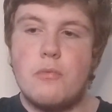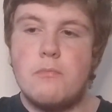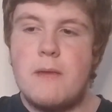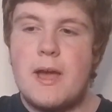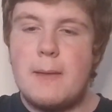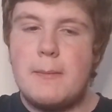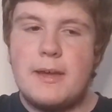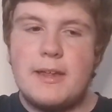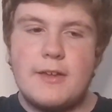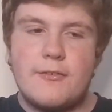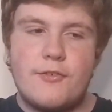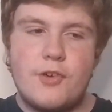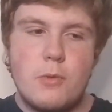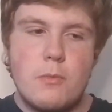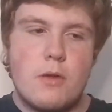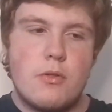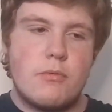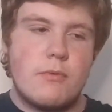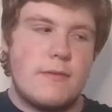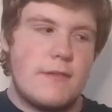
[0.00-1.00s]
So maybe in a
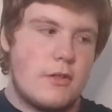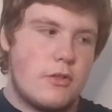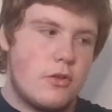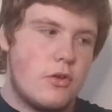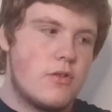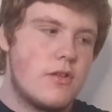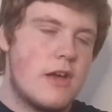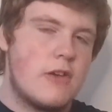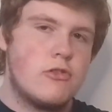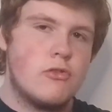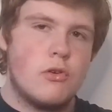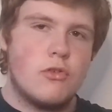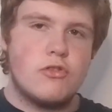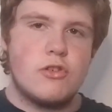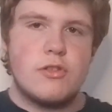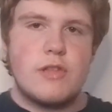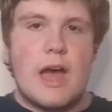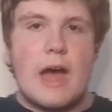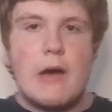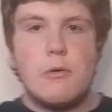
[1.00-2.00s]
few months when this new station
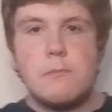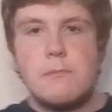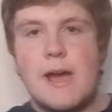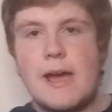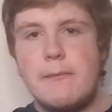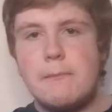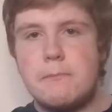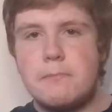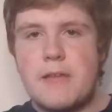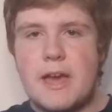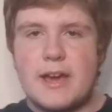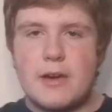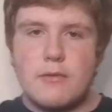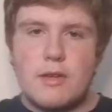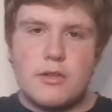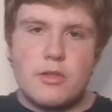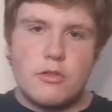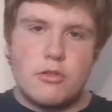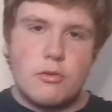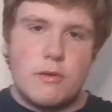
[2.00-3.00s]
launches, I will maybe
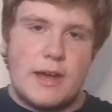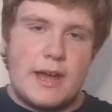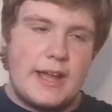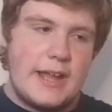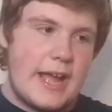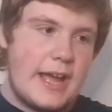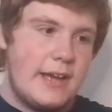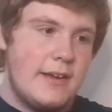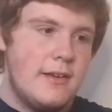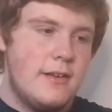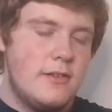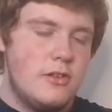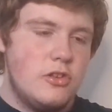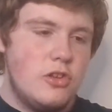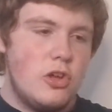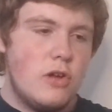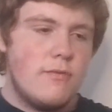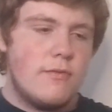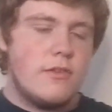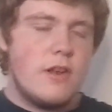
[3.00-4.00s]
take a listen to it in
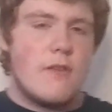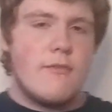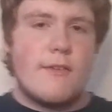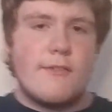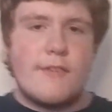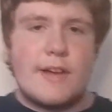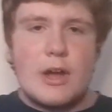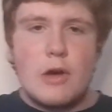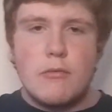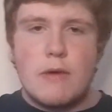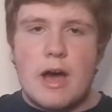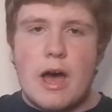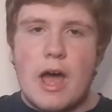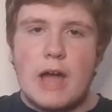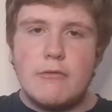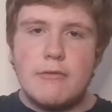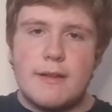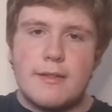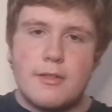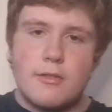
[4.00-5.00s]
another video where
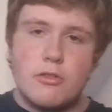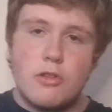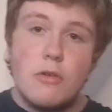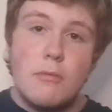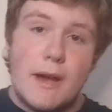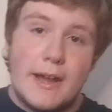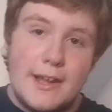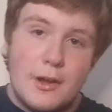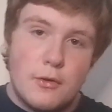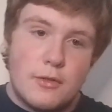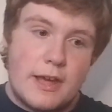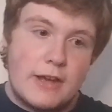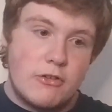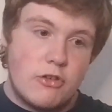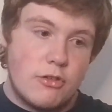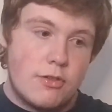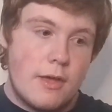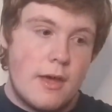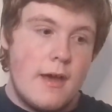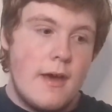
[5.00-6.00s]
I listen to radio
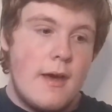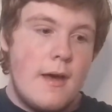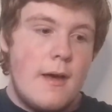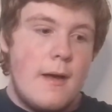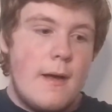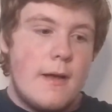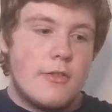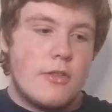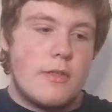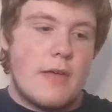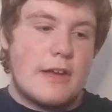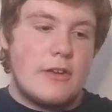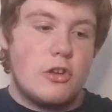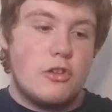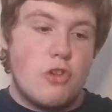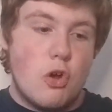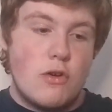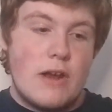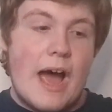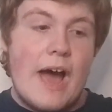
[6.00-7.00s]
stations so
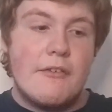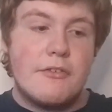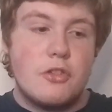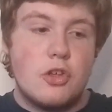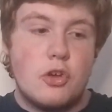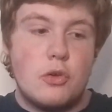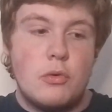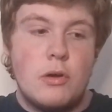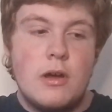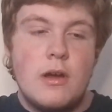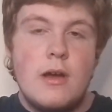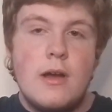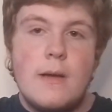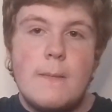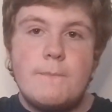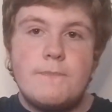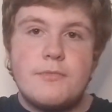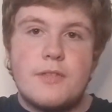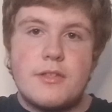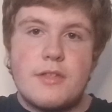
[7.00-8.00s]
that you don't have to.
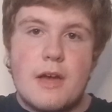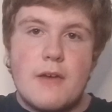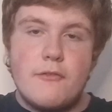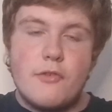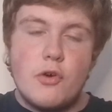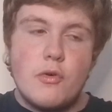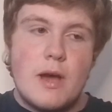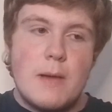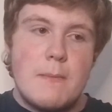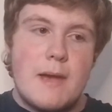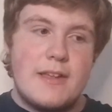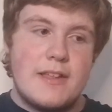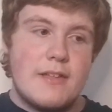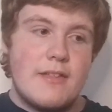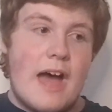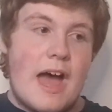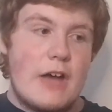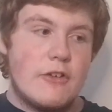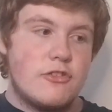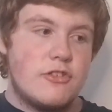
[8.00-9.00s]
like Roy
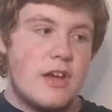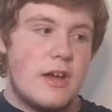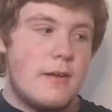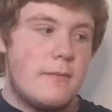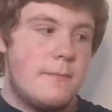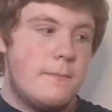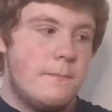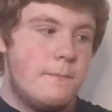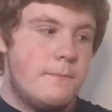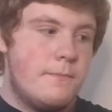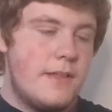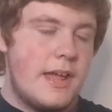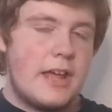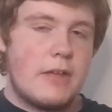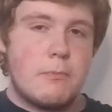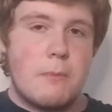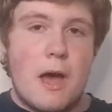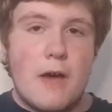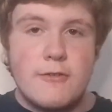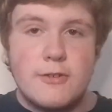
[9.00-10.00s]
made it last year,
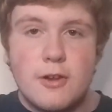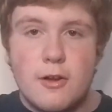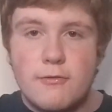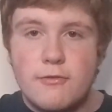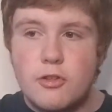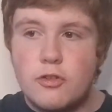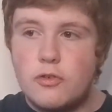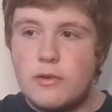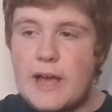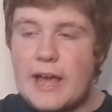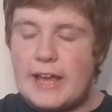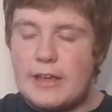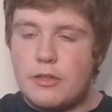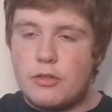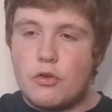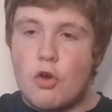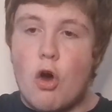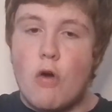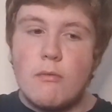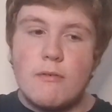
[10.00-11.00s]
and is perfect enough to do a
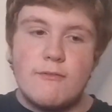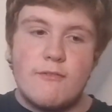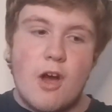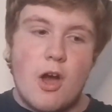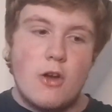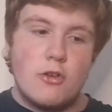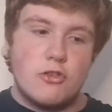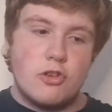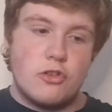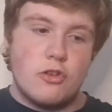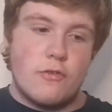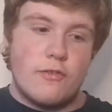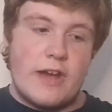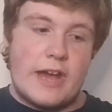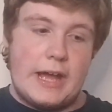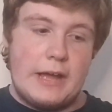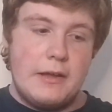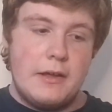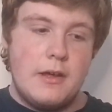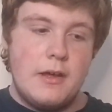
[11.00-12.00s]
Scotland version
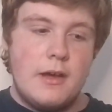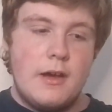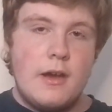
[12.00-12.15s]
of it.